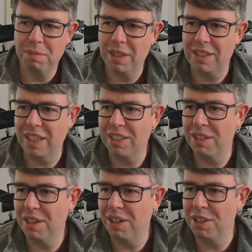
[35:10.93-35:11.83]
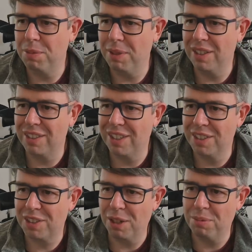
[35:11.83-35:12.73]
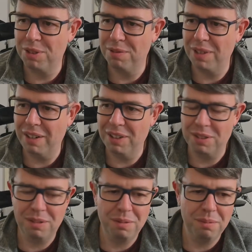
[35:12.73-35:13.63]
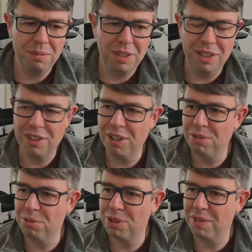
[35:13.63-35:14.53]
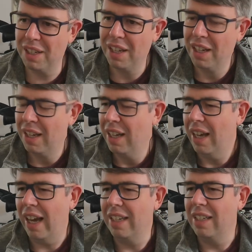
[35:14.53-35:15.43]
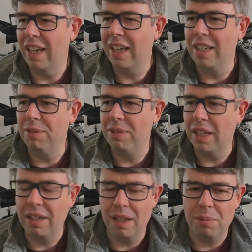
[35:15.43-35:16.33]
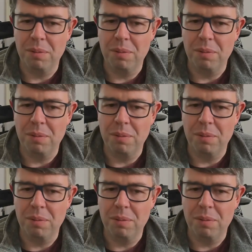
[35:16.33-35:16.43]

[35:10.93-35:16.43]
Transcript: attaching high-speed oscilloscopes to various internals of it. And even then, like,